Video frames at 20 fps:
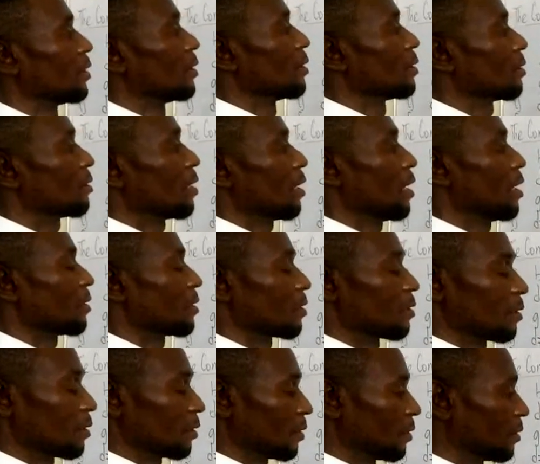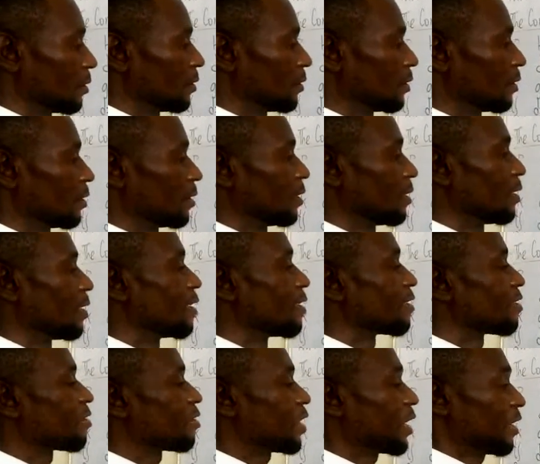Tet.
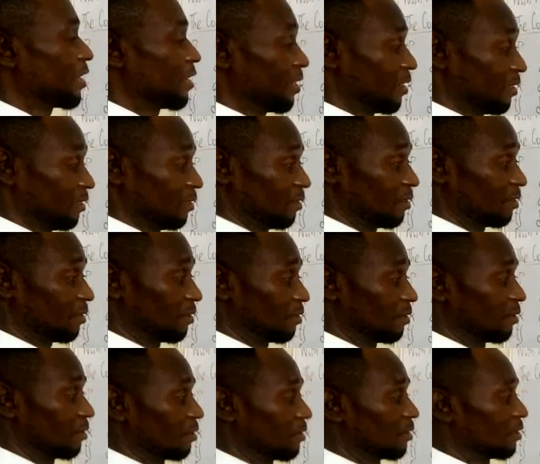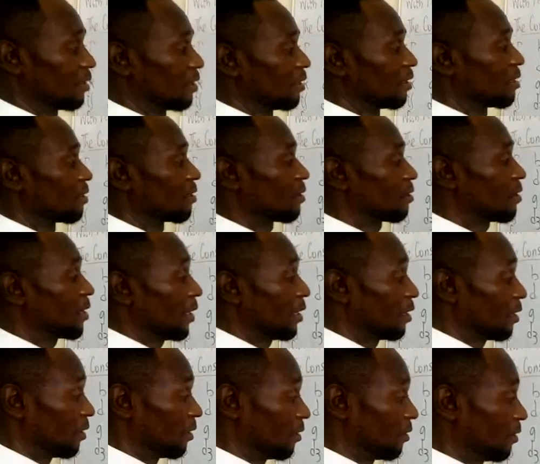Thing.
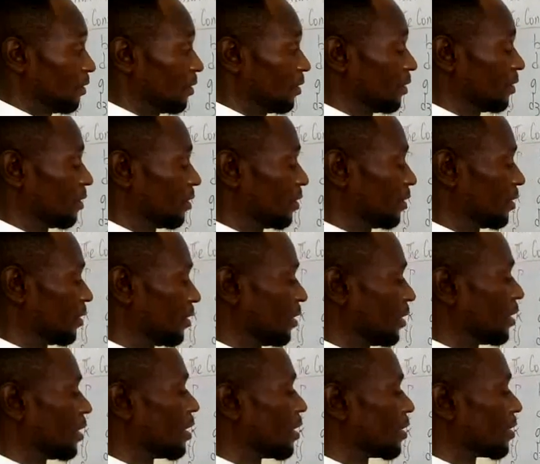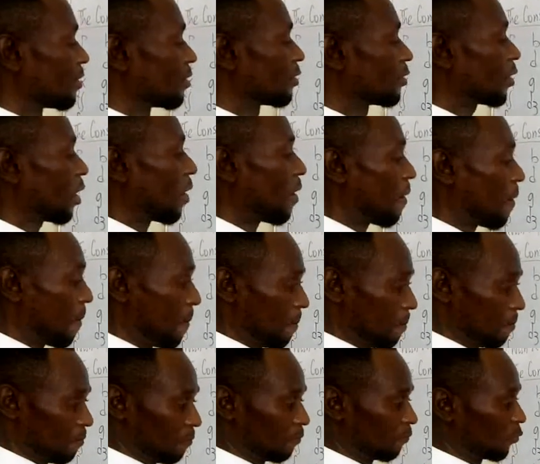Thing.
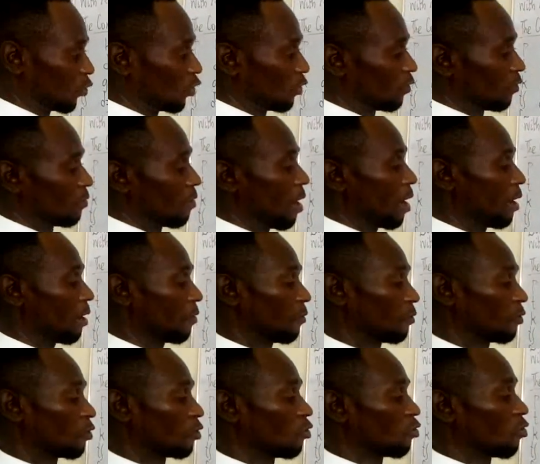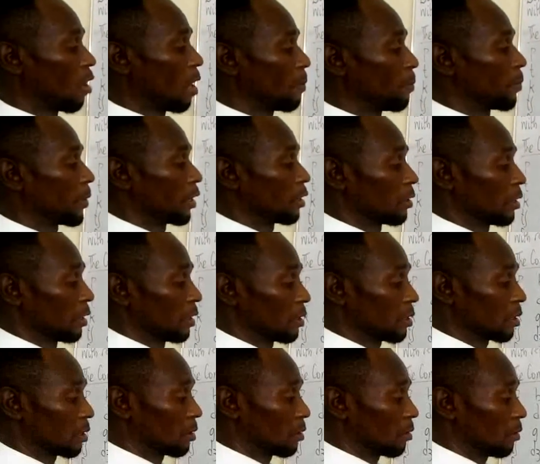Tongue. Now, don't bring
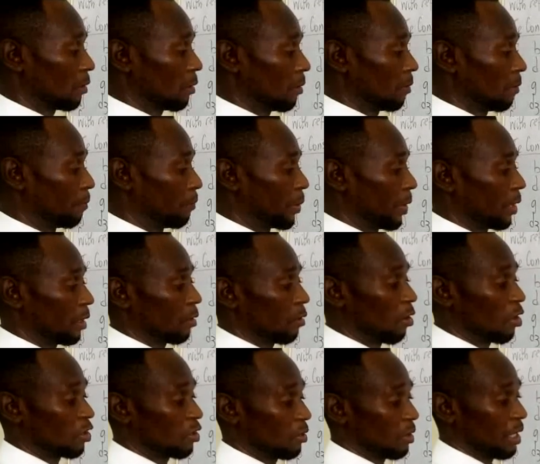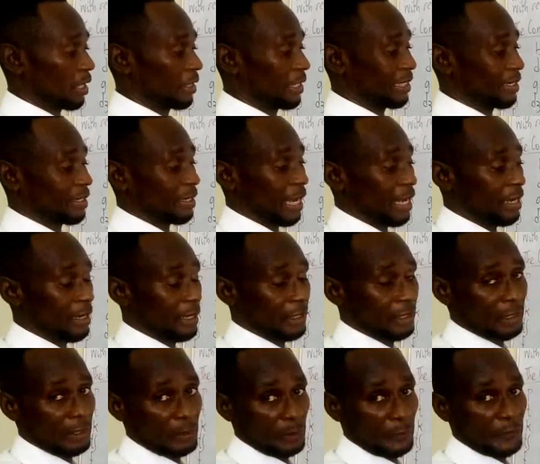this consonant, it's
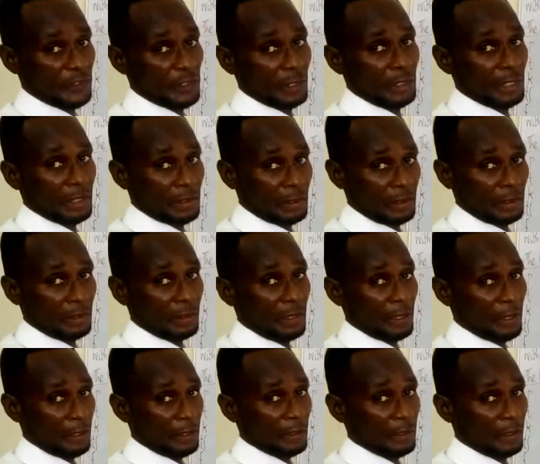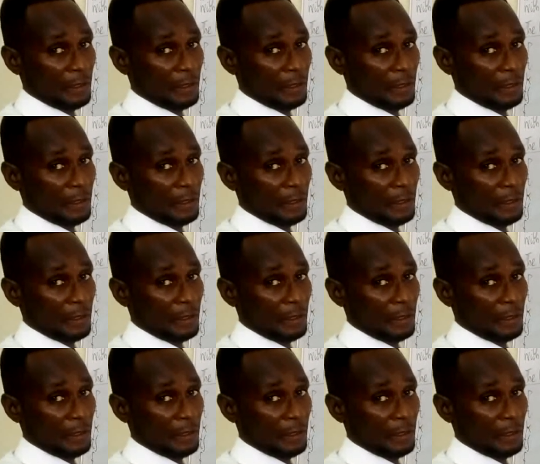silent. You've seen it there.